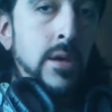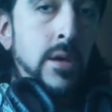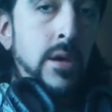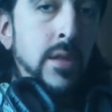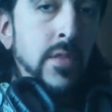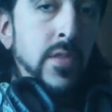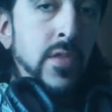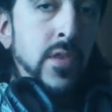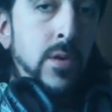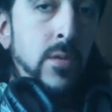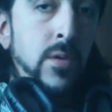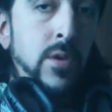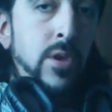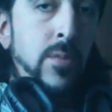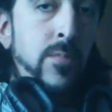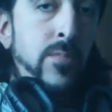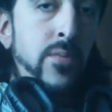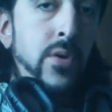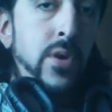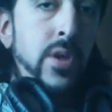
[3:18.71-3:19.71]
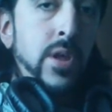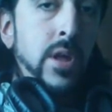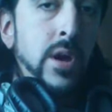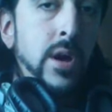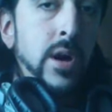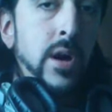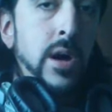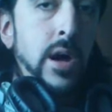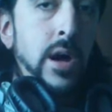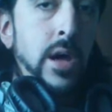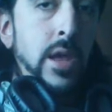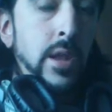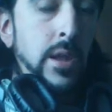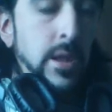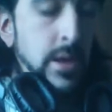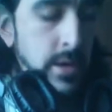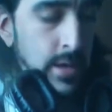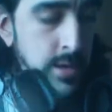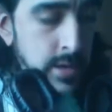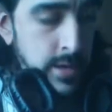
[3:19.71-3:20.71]
And so when you put it
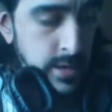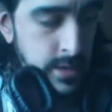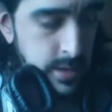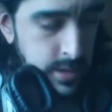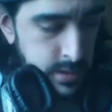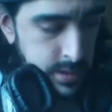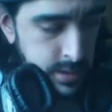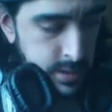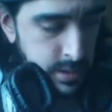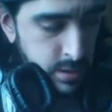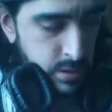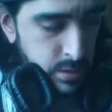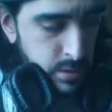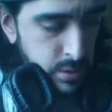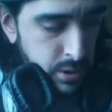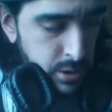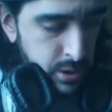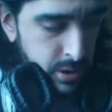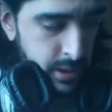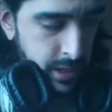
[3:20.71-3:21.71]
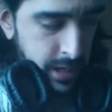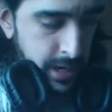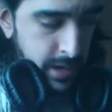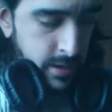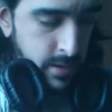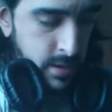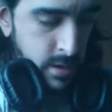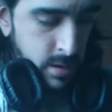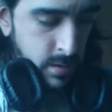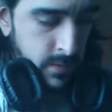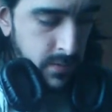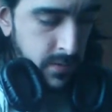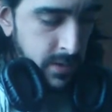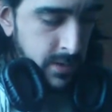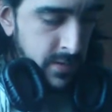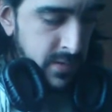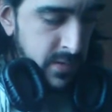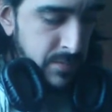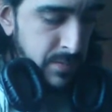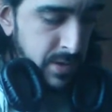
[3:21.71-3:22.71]
on, it'll look like, oh, it's
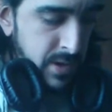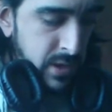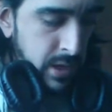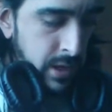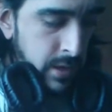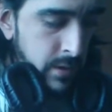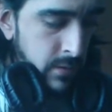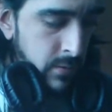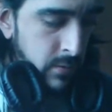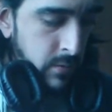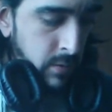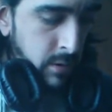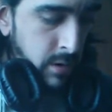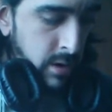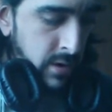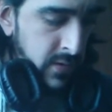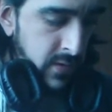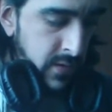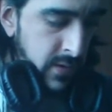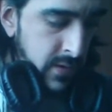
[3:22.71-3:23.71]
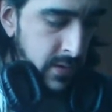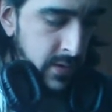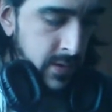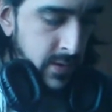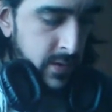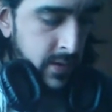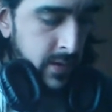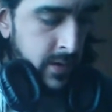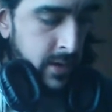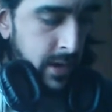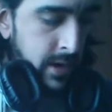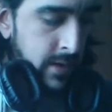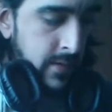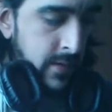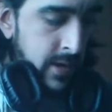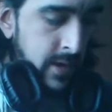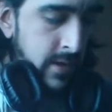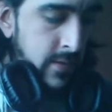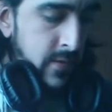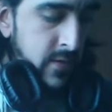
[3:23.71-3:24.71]
all smudgy, no worries. And
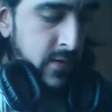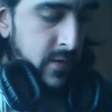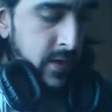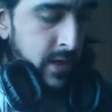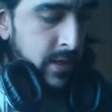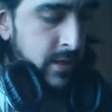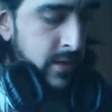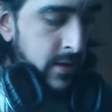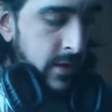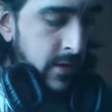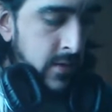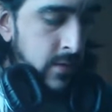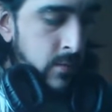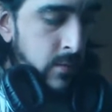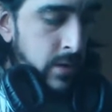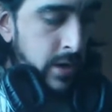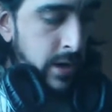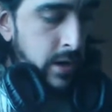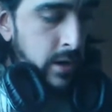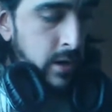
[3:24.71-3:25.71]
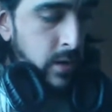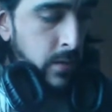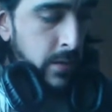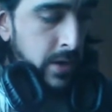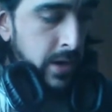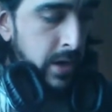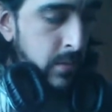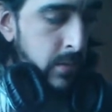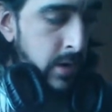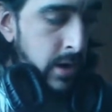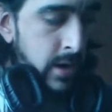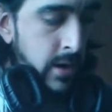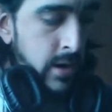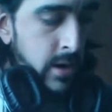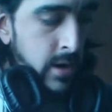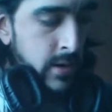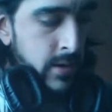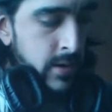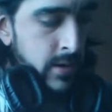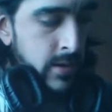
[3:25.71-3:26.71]
then it just like doesn't want to go
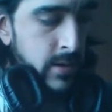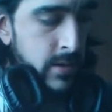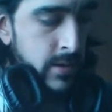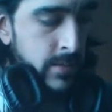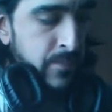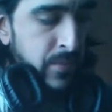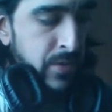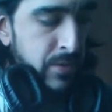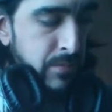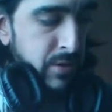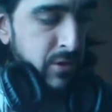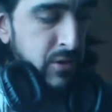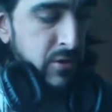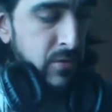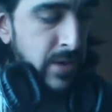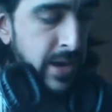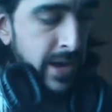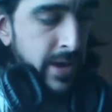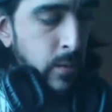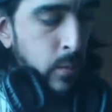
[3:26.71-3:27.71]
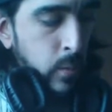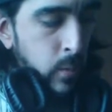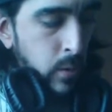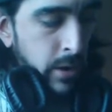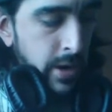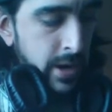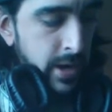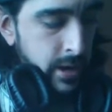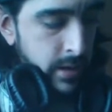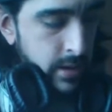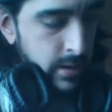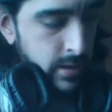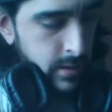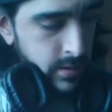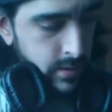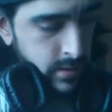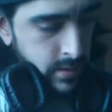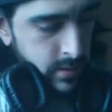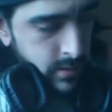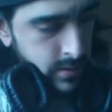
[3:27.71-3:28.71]
anywhere, but you got to work it,
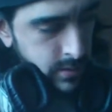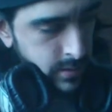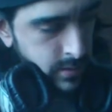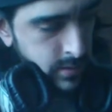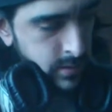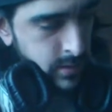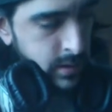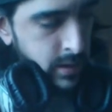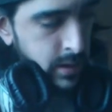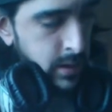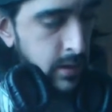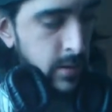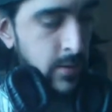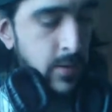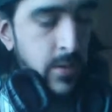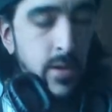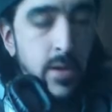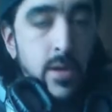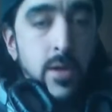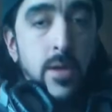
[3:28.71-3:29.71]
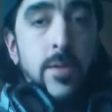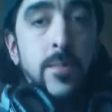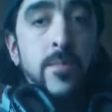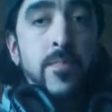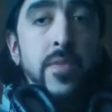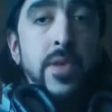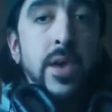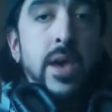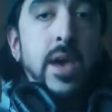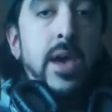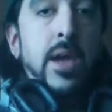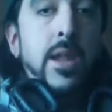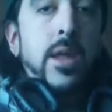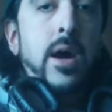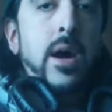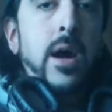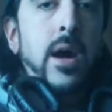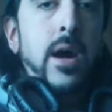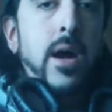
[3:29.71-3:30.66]
you know? And